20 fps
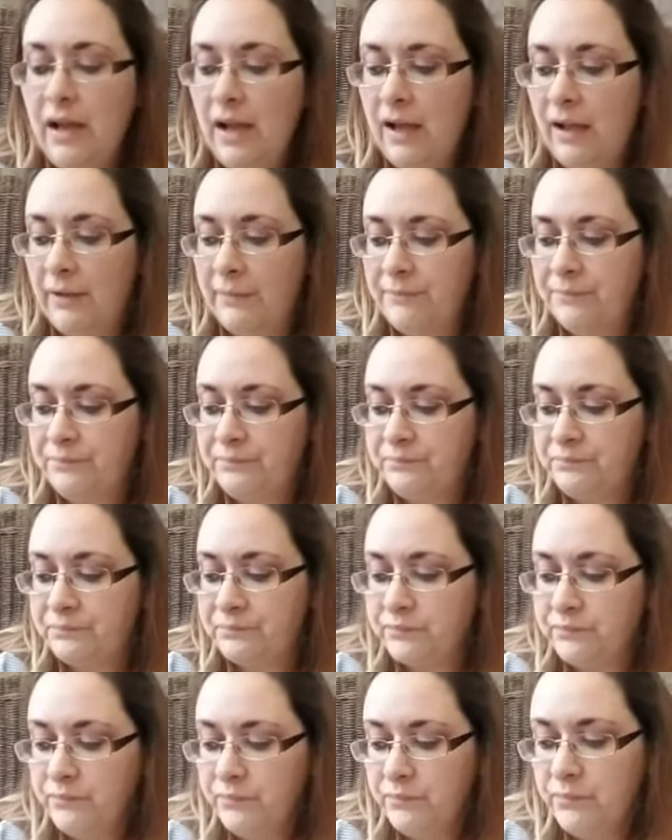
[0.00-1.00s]
Um,
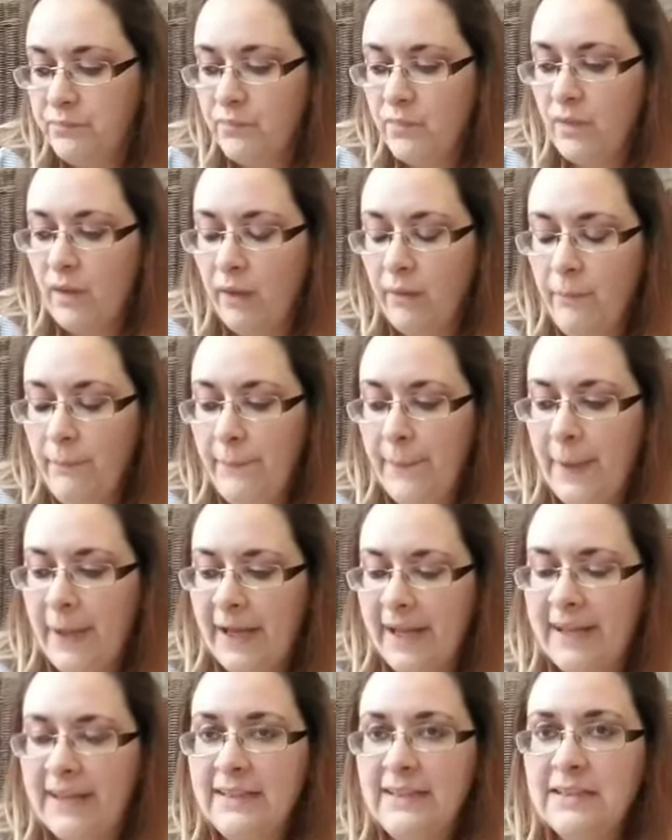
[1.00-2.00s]

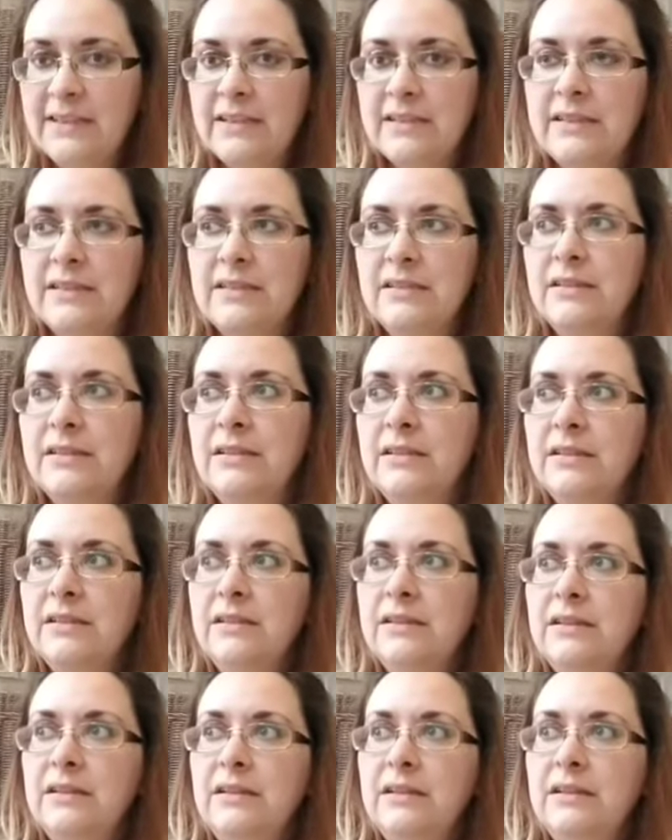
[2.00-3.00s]
but,
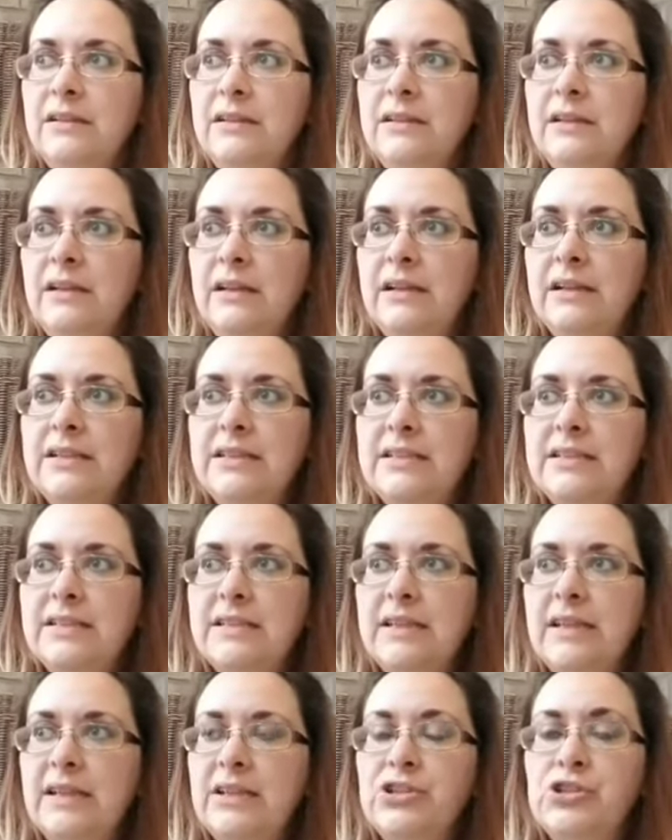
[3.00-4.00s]
let's
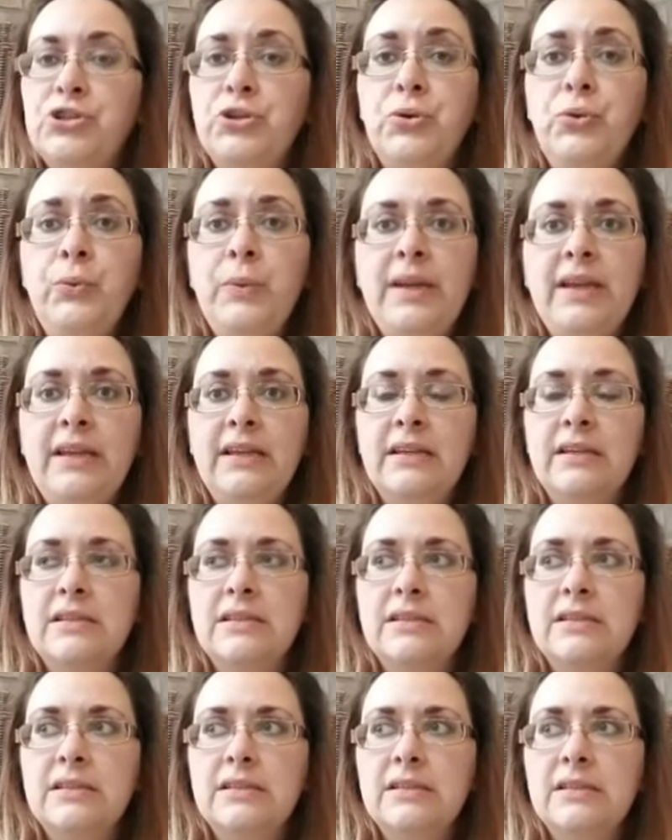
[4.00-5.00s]
see, two
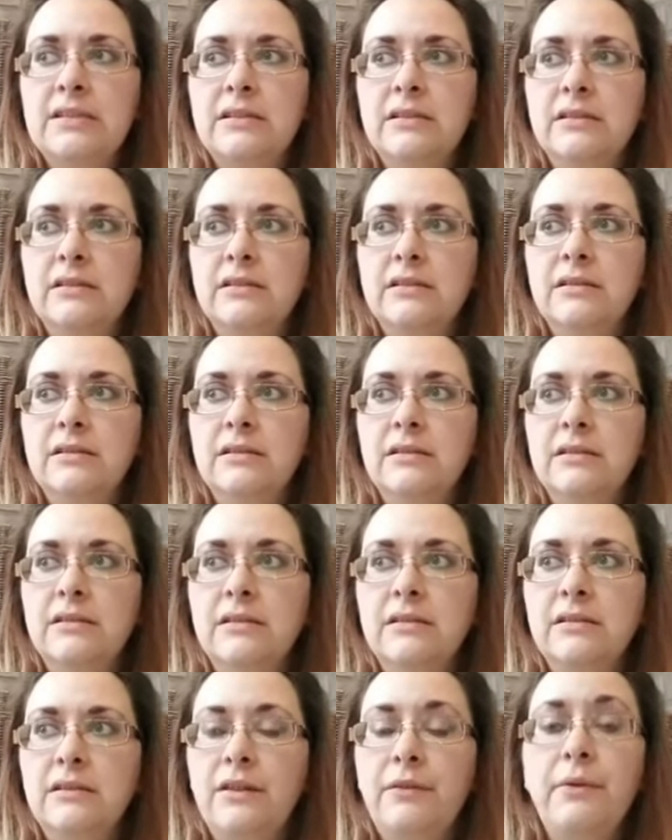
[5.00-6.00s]
weeks,
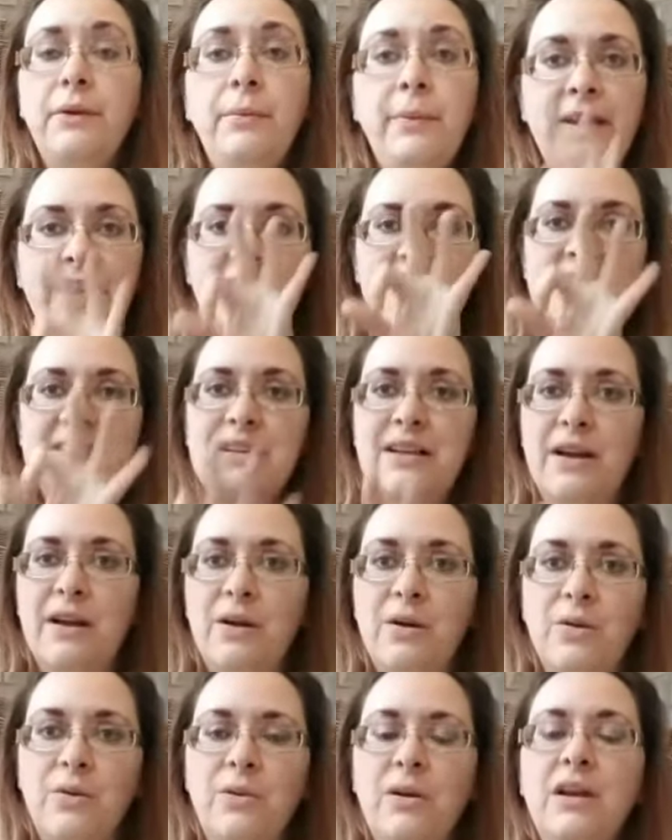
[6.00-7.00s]
three weeks
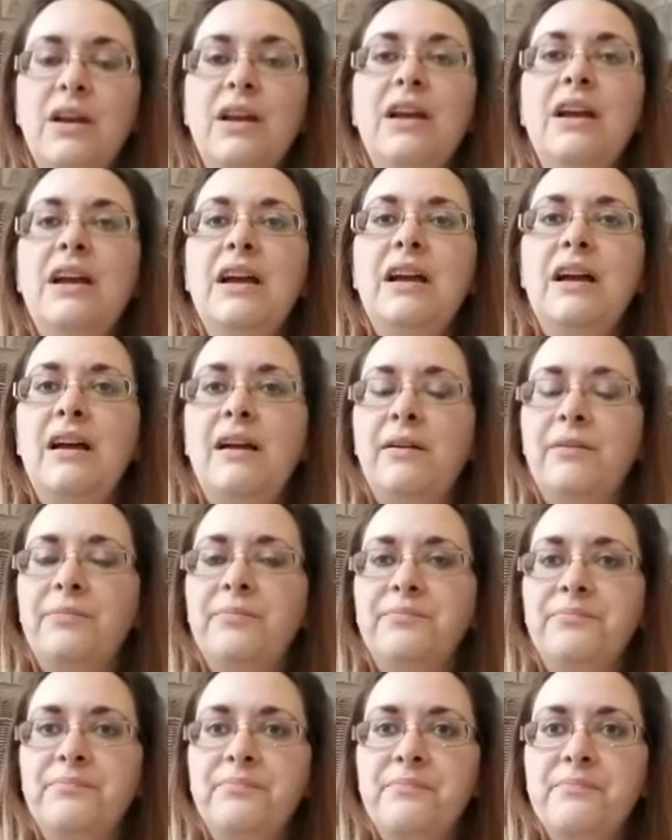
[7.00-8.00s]
ago,
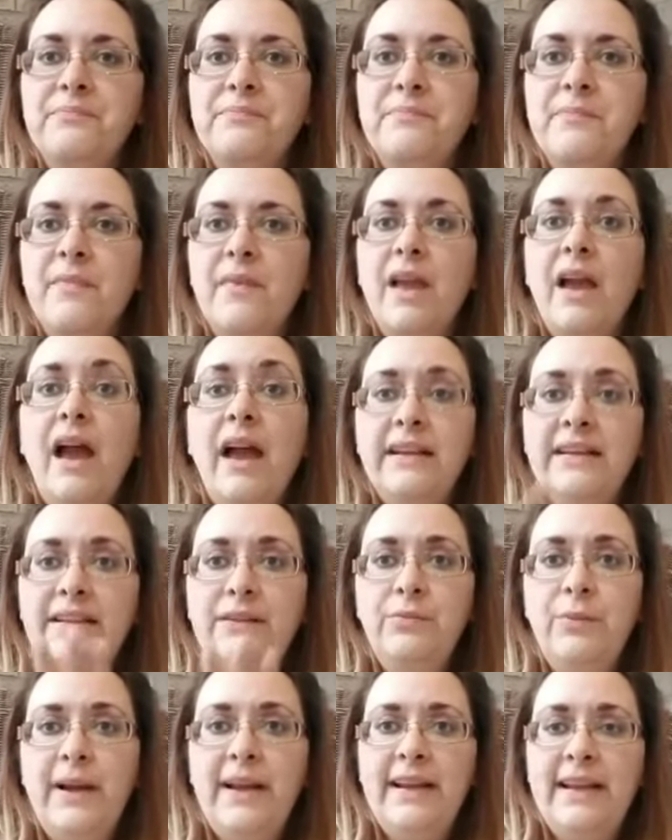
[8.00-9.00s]
um, I
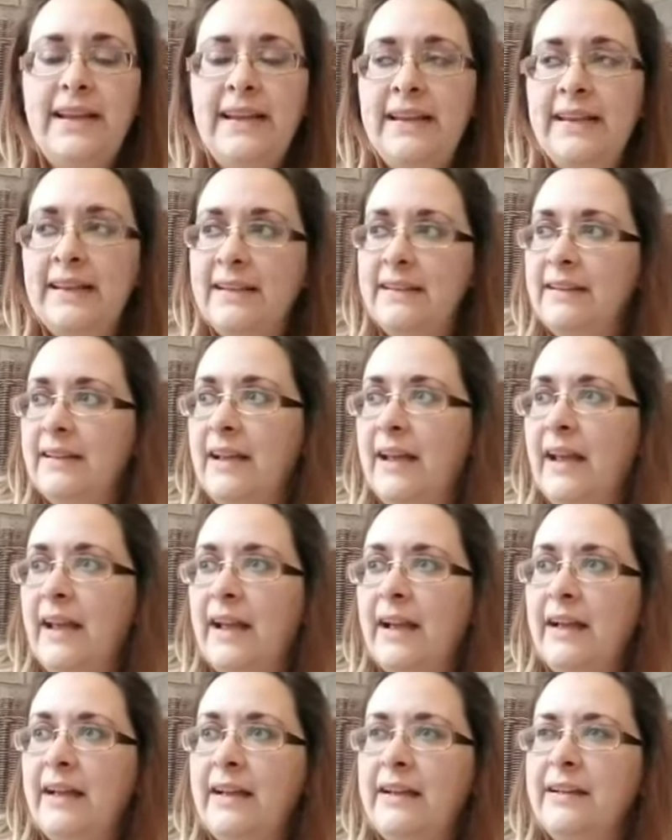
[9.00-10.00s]
did weigh in
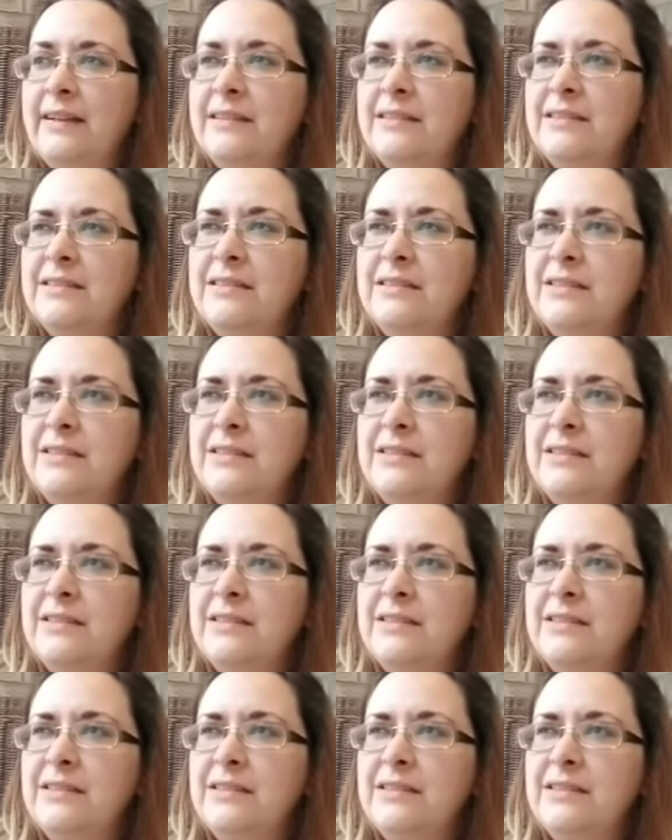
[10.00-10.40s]
at